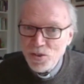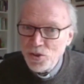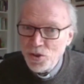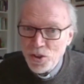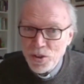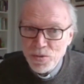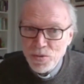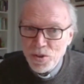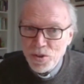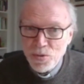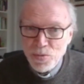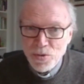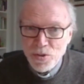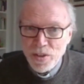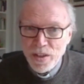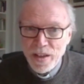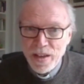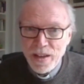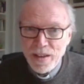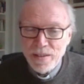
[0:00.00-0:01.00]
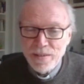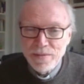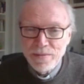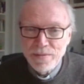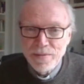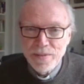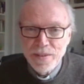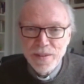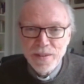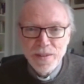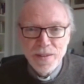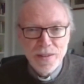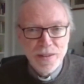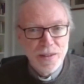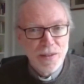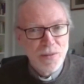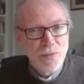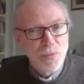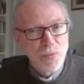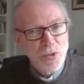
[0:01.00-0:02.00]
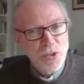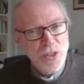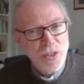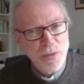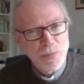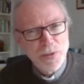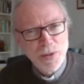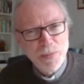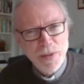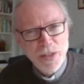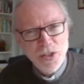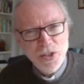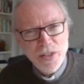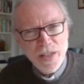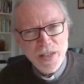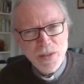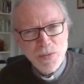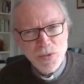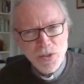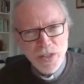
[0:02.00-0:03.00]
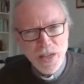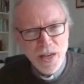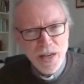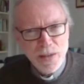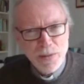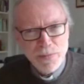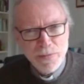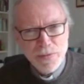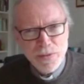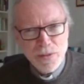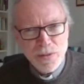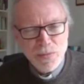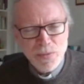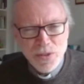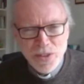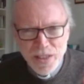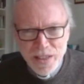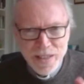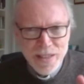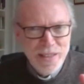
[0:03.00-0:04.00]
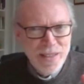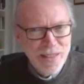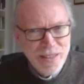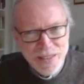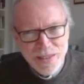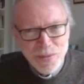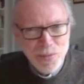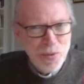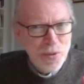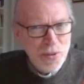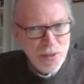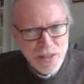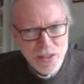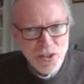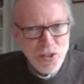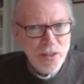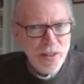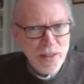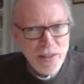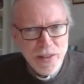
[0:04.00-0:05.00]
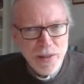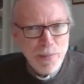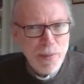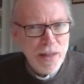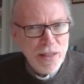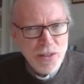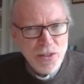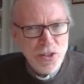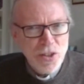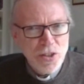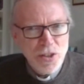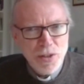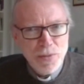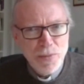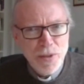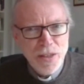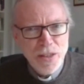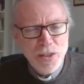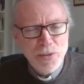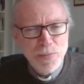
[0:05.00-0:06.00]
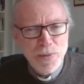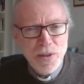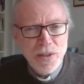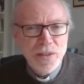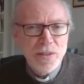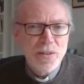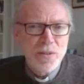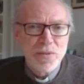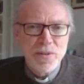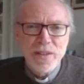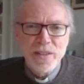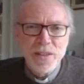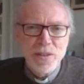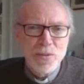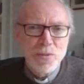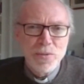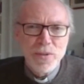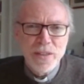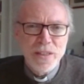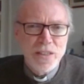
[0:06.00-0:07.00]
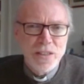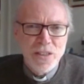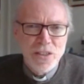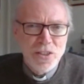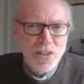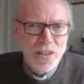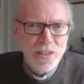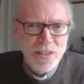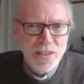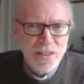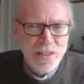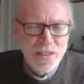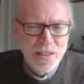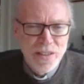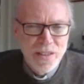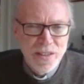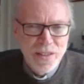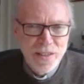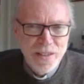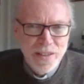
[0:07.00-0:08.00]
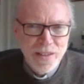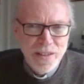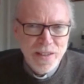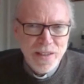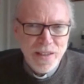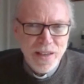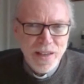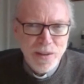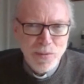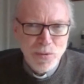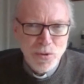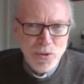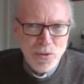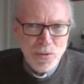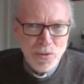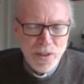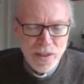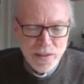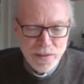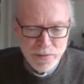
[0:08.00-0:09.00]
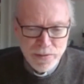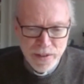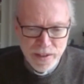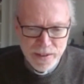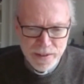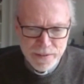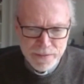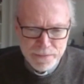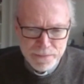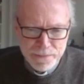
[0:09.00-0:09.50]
Judas was there. Was he optimistic? Was he hopeful? Was he? Were things still in the balances in his mind, or had he already decided it was all over?